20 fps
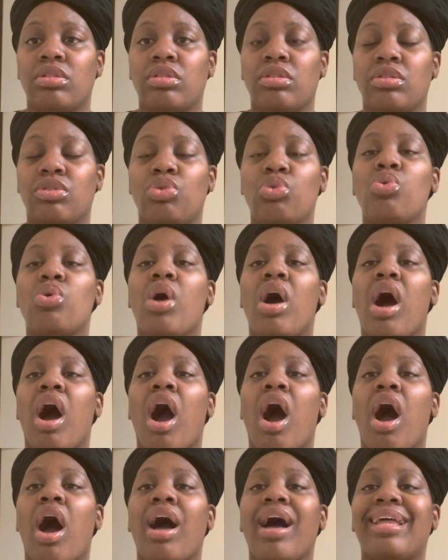You
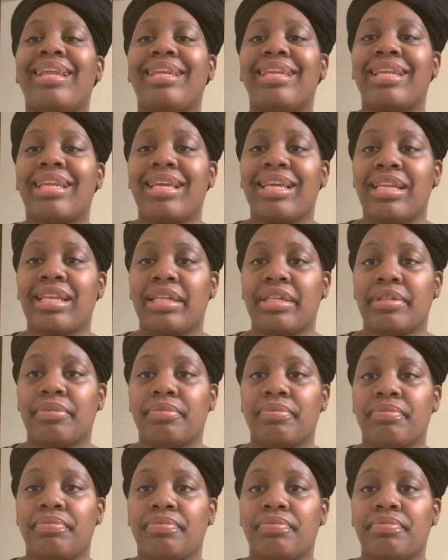are a leader.
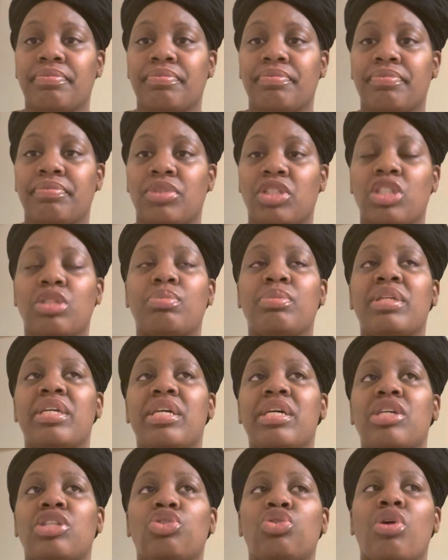Just
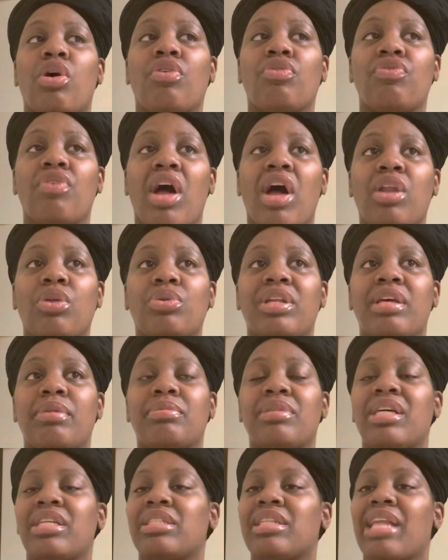because you don't follow them
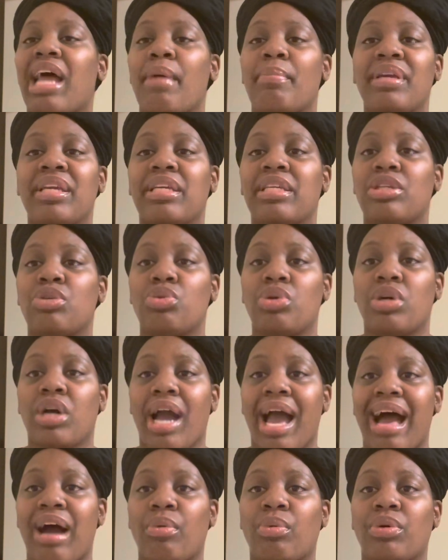does not mean you're a
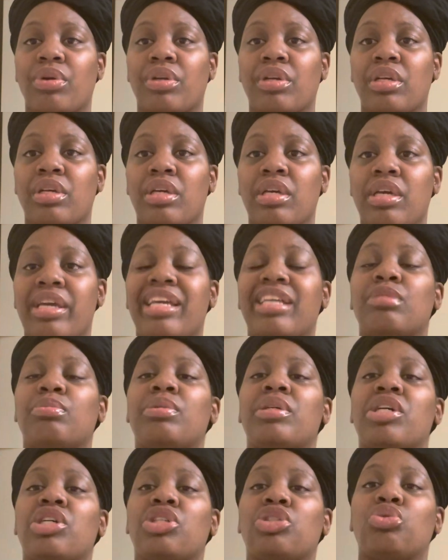coward. It's
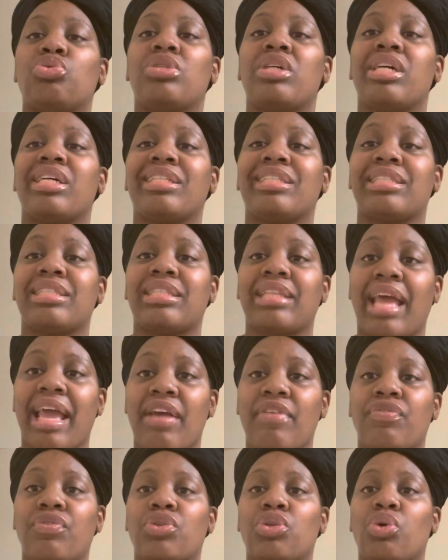because you took a
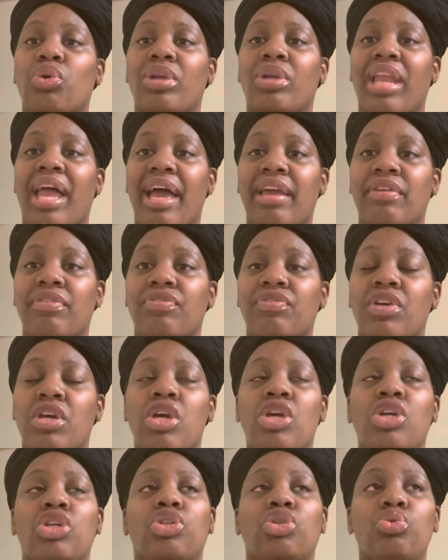stand for your life.
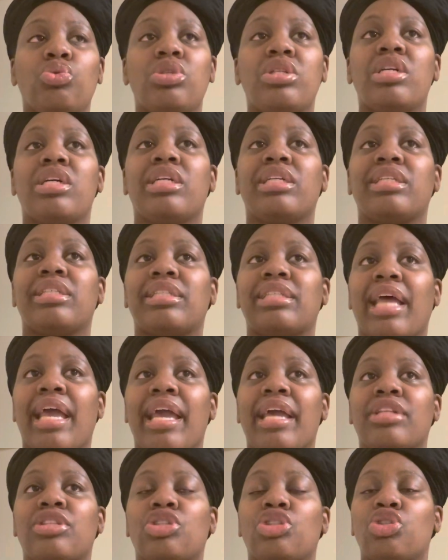You took a
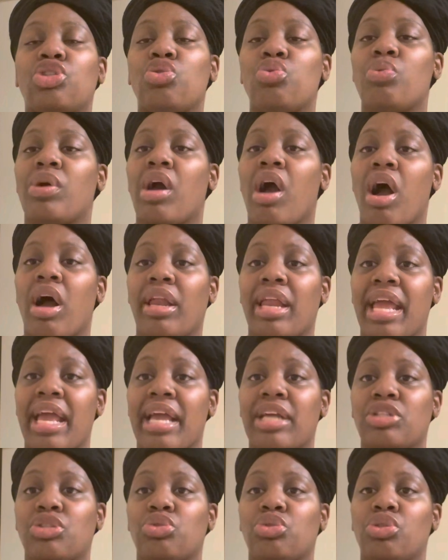stand to do what God
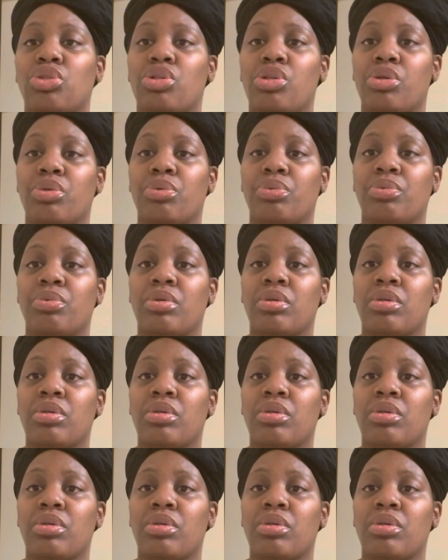asked you to do.